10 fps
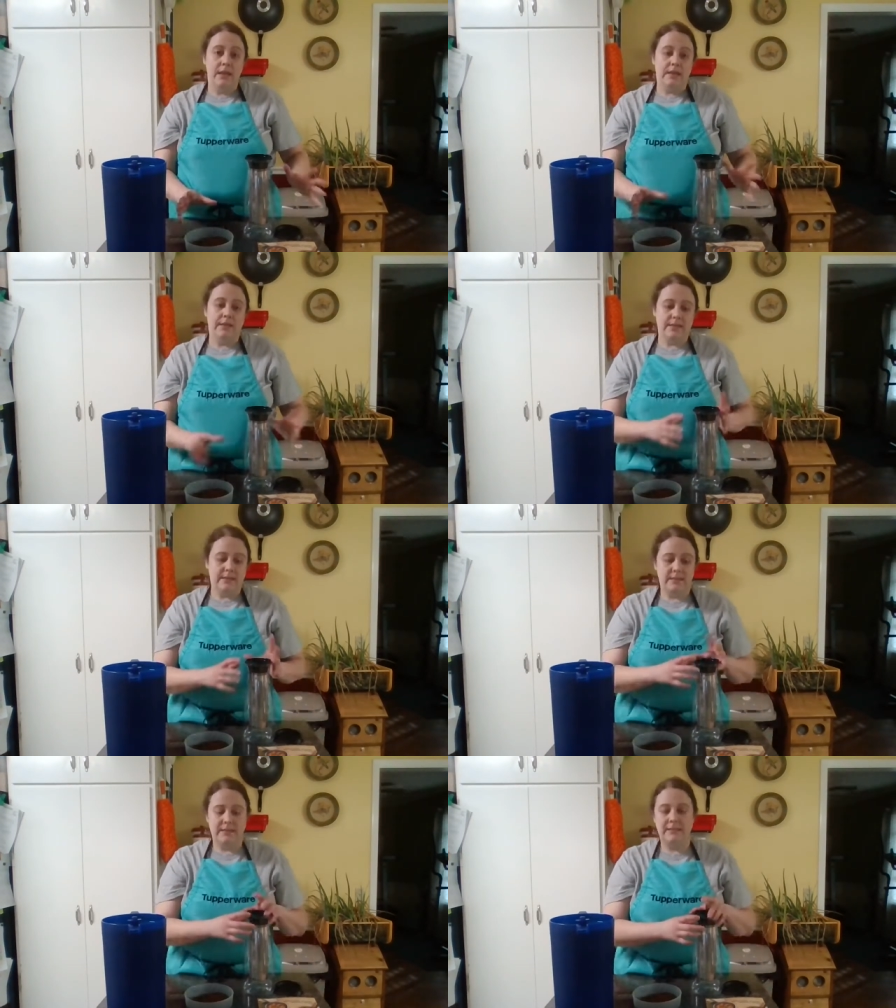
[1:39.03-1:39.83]
it
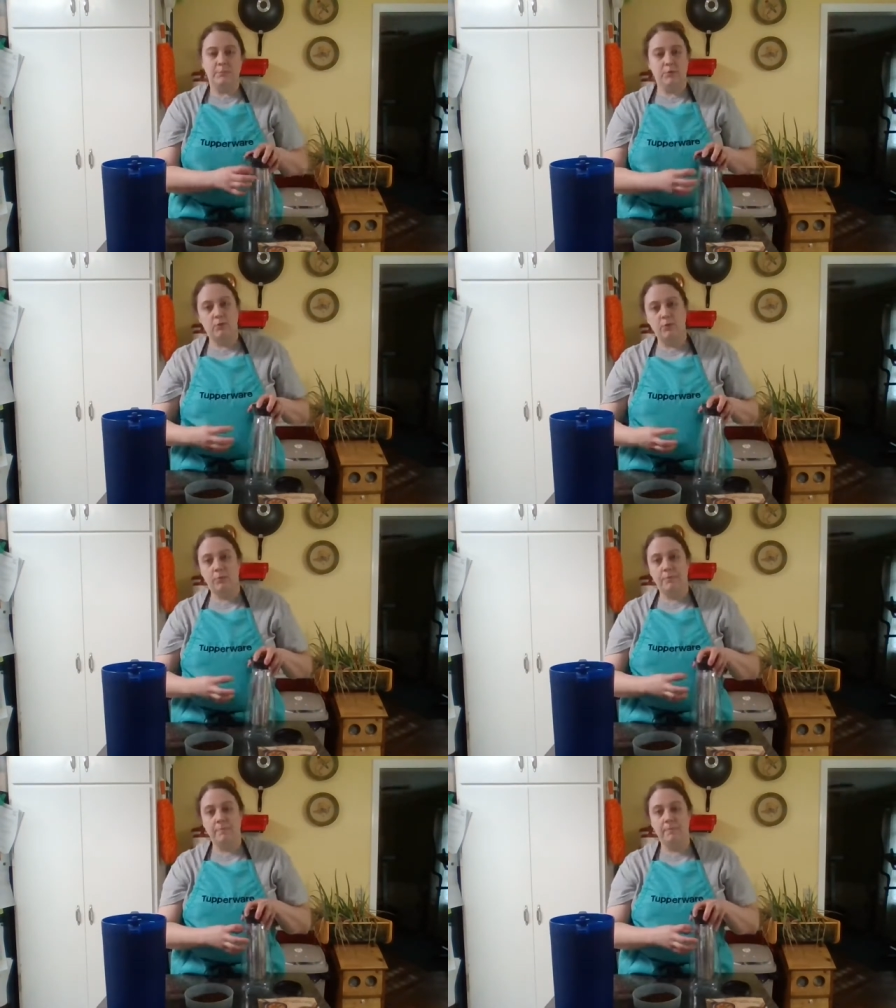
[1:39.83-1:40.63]
doesn't seep
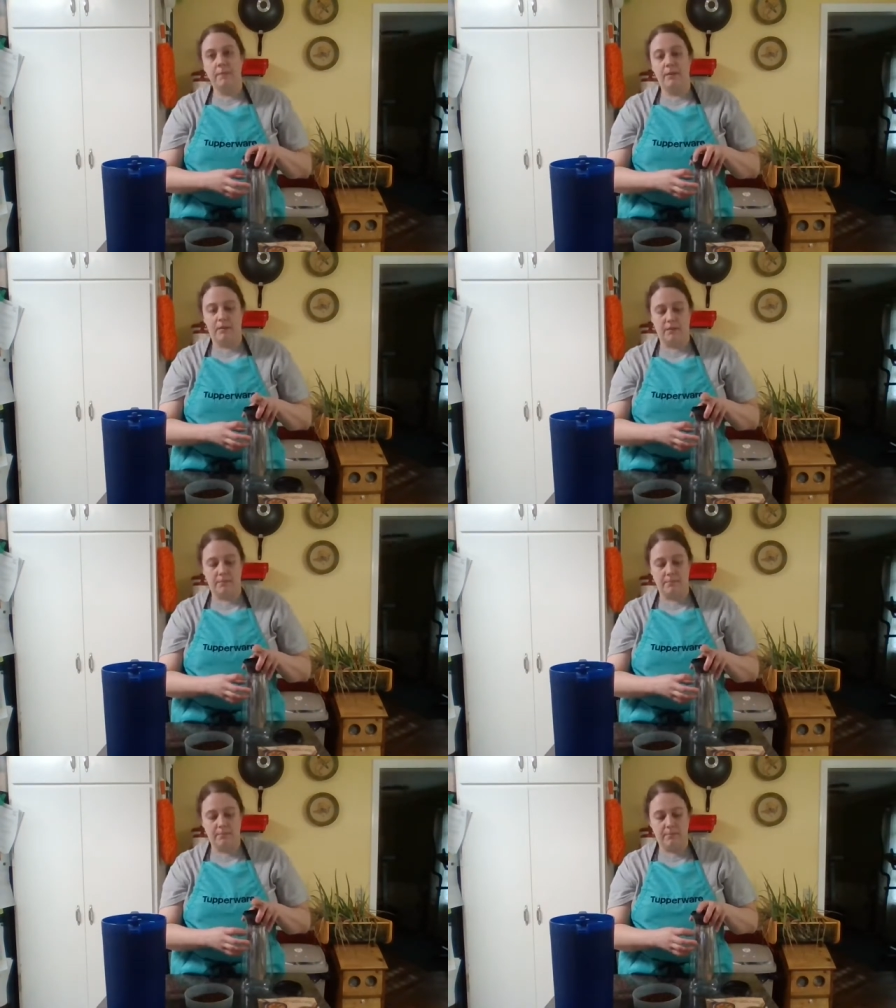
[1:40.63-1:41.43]
through
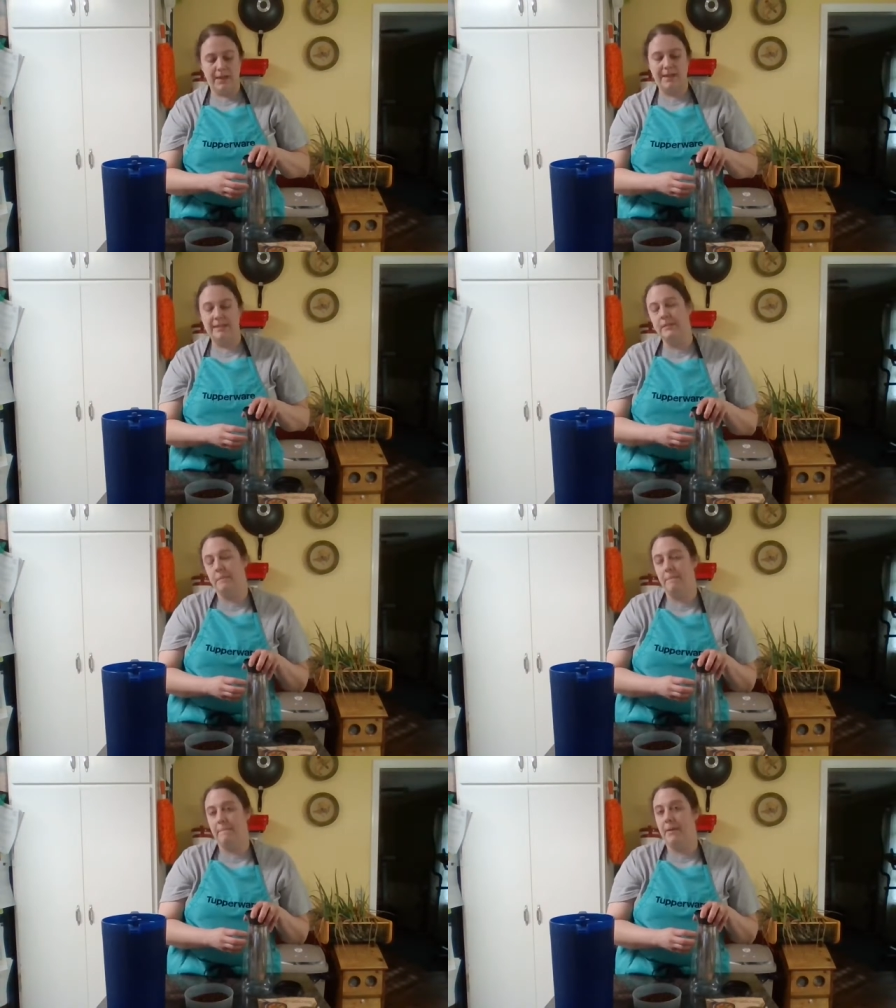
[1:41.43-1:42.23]
um,
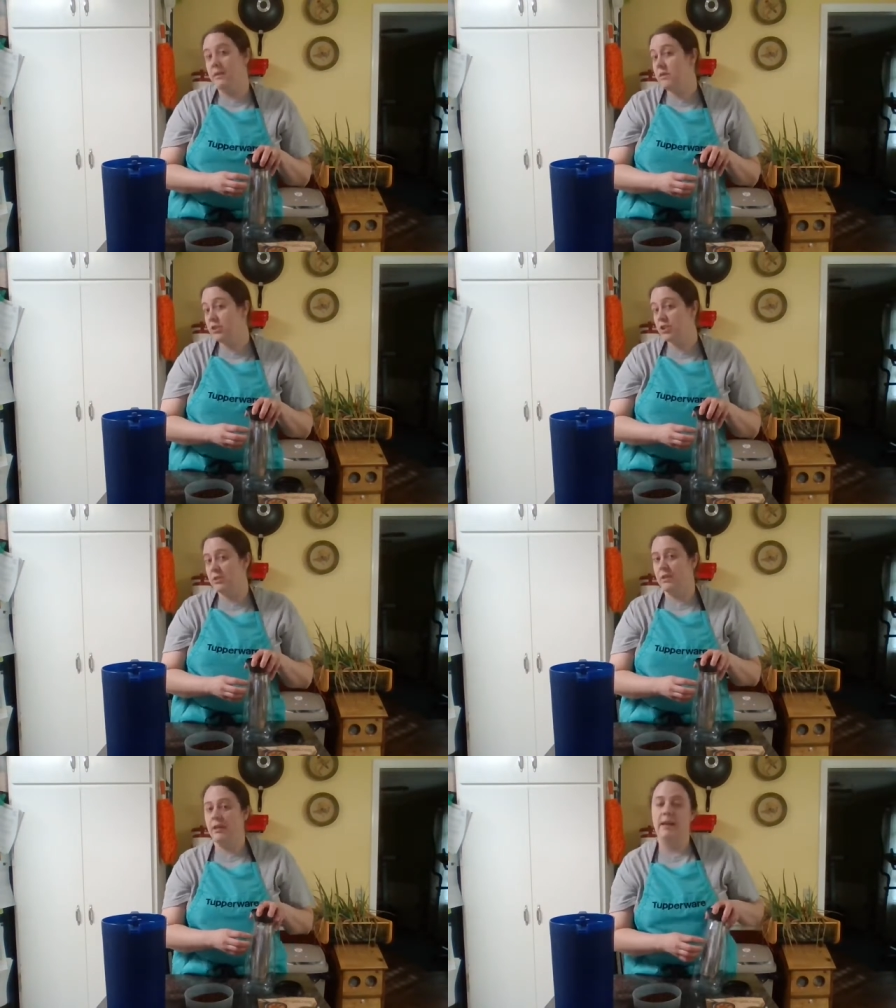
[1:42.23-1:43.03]
as much
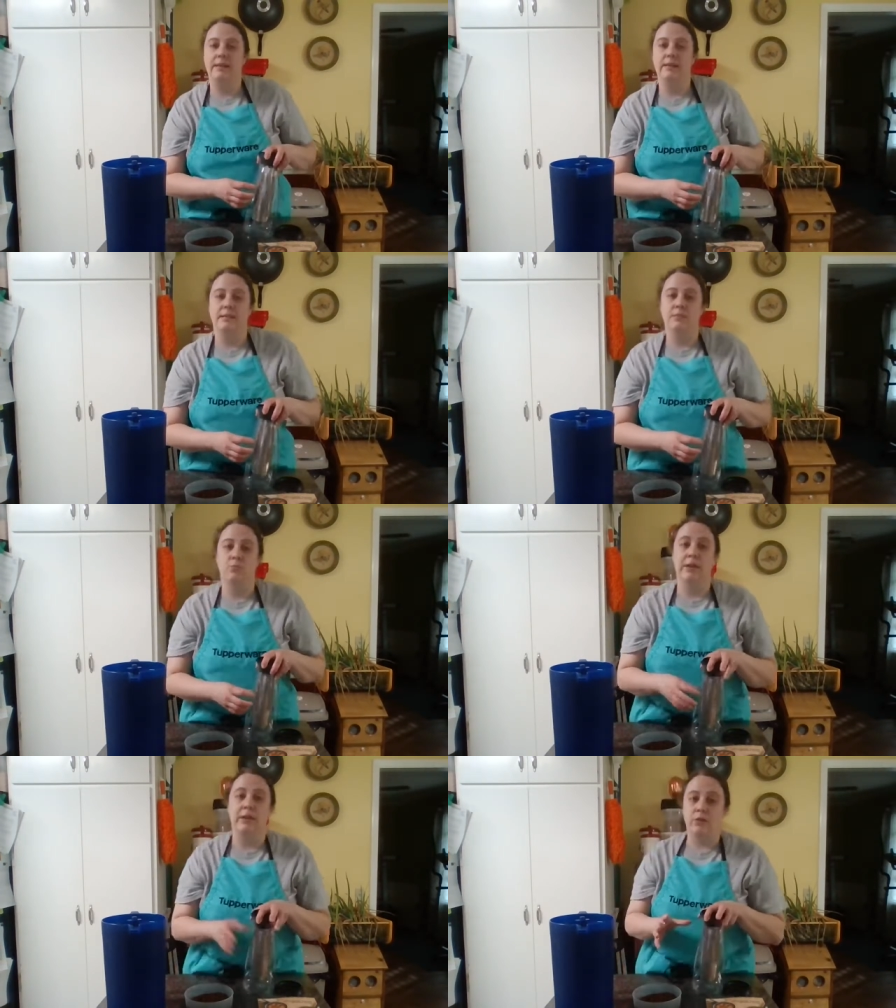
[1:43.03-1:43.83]
as
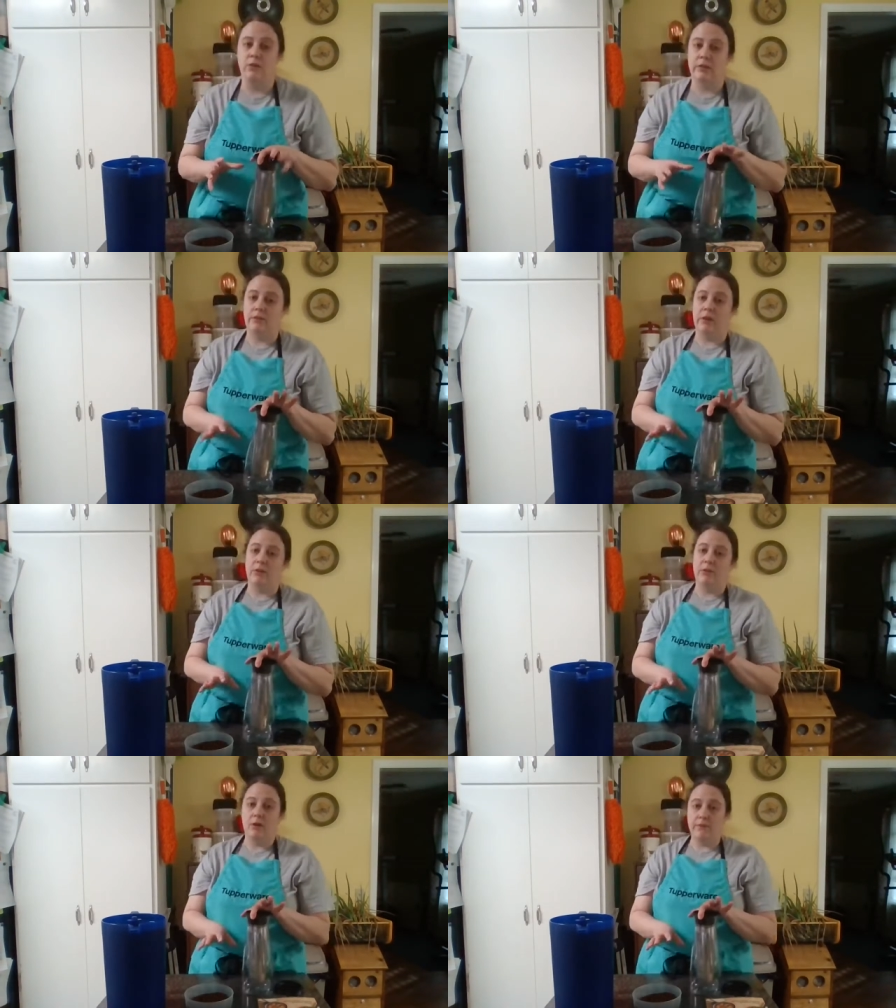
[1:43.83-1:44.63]
regularly
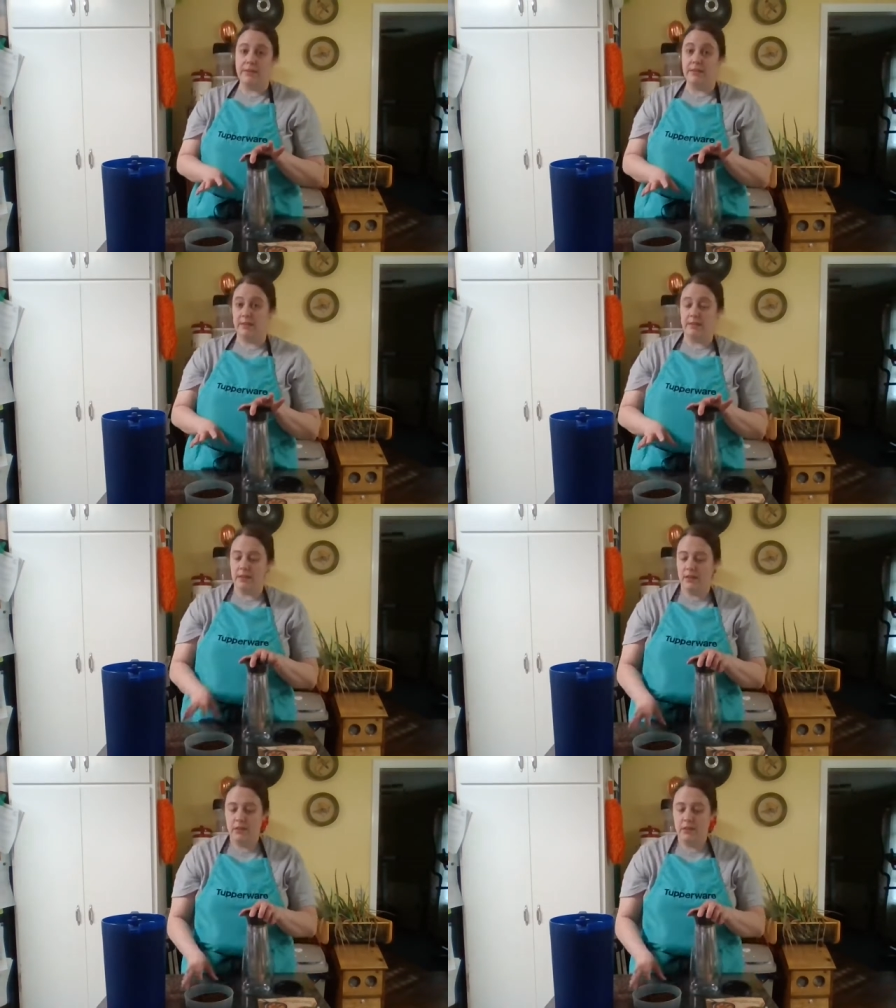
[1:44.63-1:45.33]
ground coffee does.